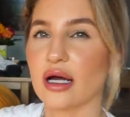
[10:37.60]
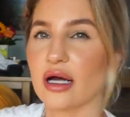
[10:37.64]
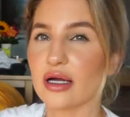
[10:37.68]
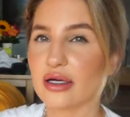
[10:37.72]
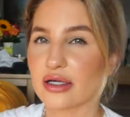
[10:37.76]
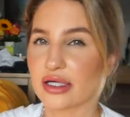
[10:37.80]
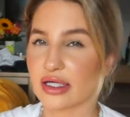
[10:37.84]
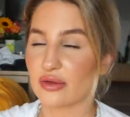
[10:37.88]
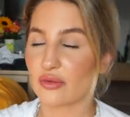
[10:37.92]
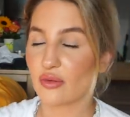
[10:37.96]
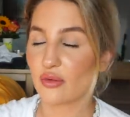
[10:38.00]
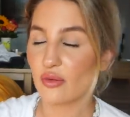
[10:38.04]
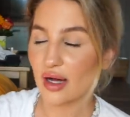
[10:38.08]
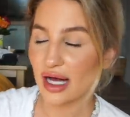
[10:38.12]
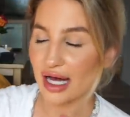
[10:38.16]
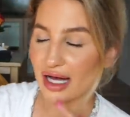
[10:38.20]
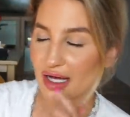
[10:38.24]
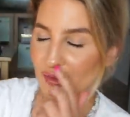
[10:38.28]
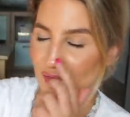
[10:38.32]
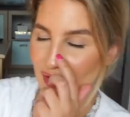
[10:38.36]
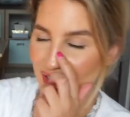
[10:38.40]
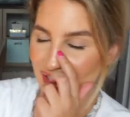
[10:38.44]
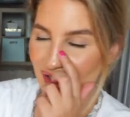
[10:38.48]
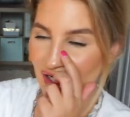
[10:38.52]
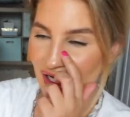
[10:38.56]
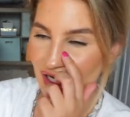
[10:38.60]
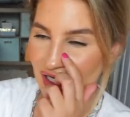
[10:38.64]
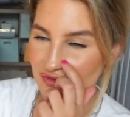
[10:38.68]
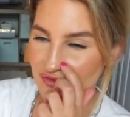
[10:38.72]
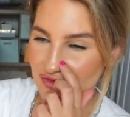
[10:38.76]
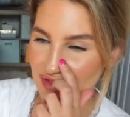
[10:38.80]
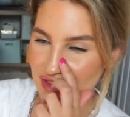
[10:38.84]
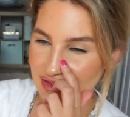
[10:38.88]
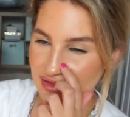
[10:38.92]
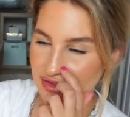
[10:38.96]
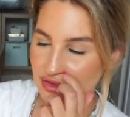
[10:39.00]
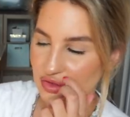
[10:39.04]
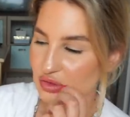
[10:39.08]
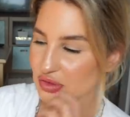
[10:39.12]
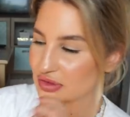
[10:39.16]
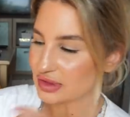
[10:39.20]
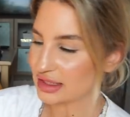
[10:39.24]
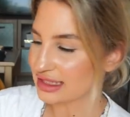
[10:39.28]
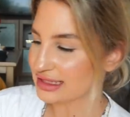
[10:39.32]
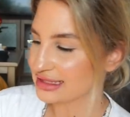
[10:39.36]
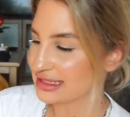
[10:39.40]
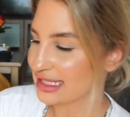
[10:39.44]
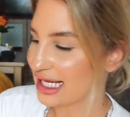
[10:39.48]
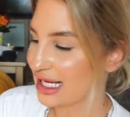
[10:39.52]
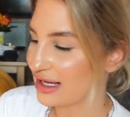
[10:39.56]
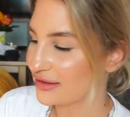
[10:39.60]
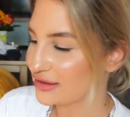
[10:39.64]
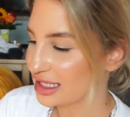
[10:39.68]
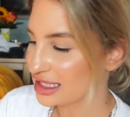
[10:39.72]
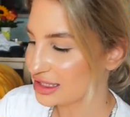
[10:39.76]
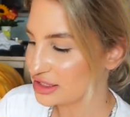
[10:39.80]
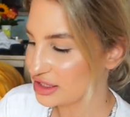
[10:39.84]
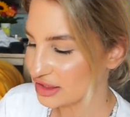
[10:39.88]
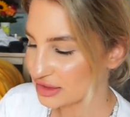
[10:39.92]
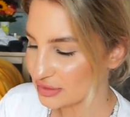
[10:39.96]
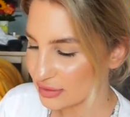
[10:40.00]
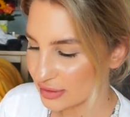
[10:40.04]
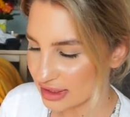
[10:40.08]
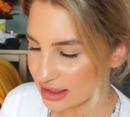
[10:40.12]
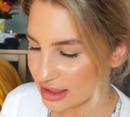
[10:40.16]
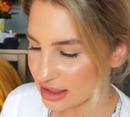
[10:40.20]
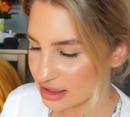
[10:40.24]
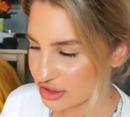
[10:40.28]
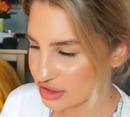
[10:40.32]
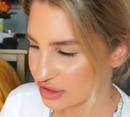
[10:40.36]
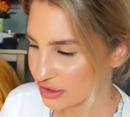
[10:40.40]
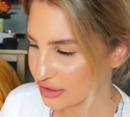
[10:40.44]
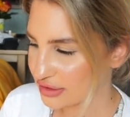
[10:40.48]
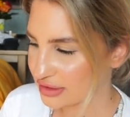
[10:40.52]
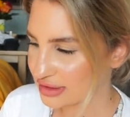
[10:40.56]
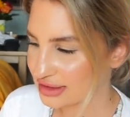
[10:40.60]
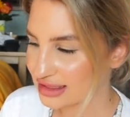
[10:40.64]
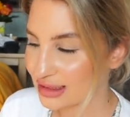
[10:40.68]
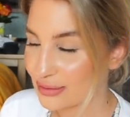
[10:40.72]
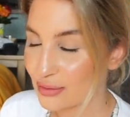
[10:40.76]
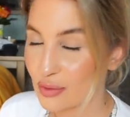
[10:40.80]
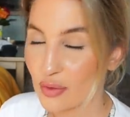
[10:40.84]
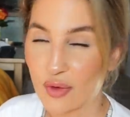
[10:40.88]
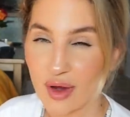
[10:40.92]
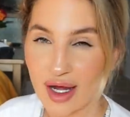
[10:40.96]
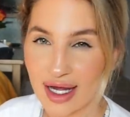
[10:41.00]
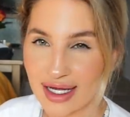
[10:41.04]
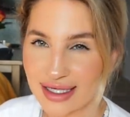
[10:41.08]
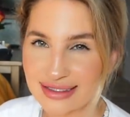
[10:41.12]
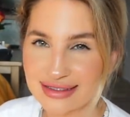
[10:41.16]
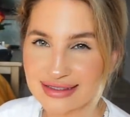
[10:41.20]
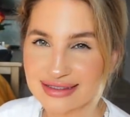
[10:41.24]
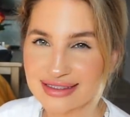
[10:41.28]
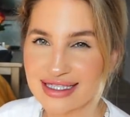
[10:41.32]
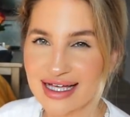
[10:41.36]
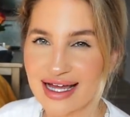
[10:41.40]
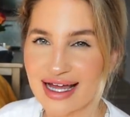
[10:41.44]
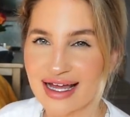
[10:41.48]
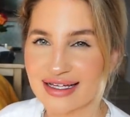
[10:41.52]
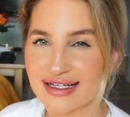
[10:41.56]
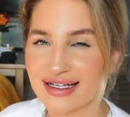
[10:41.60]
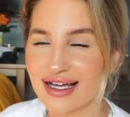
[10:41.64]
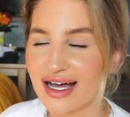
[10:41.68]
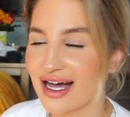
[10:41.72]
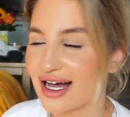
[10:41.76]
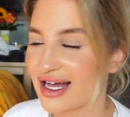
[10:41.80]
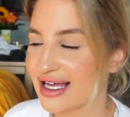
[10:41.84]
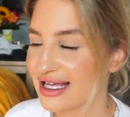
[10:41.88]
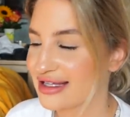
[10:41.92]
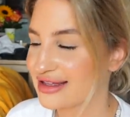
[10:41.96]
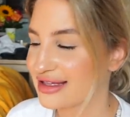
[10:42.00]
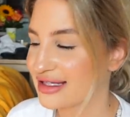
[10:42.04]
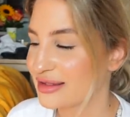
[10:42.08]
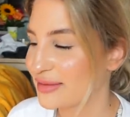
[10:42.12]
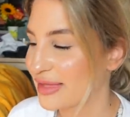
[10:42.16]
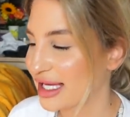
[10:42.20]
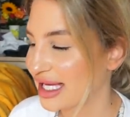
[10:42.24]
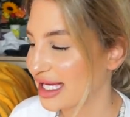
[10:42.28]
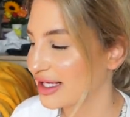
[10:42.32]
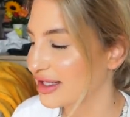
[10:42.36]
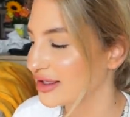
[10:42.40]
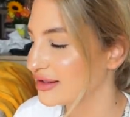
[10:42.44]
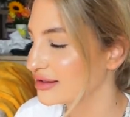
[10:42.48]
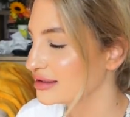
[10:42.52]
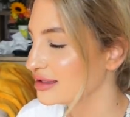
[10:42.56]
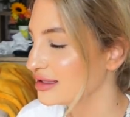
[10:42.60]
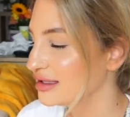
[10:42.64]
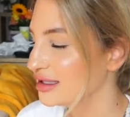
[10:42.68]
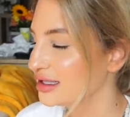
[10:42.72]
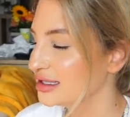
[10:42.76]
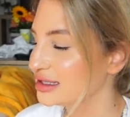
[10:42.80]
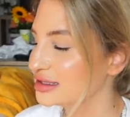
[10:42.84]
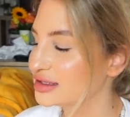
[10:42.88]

All right, while my coffee is cooling down, I just wanted to show you some wines that I got in the mail.